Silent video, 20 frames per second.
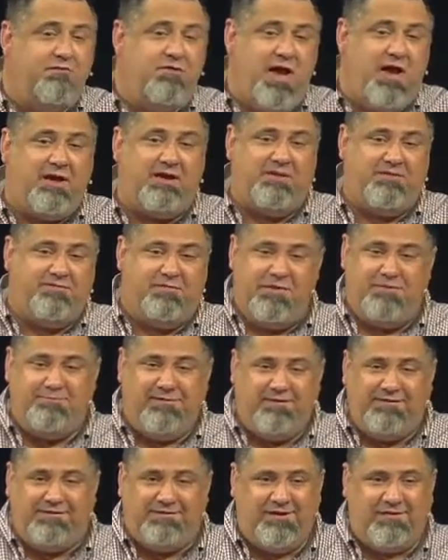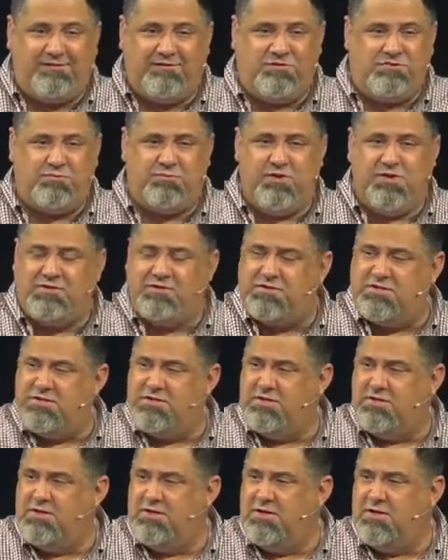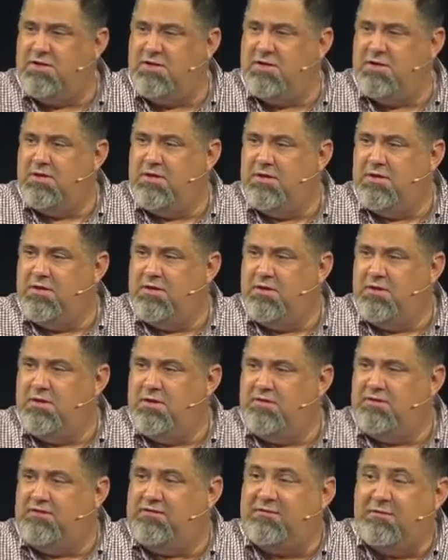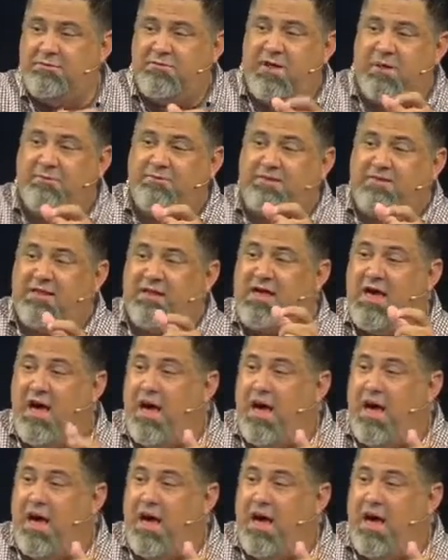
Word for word: you're not going to find peace in that situation that sometimes in the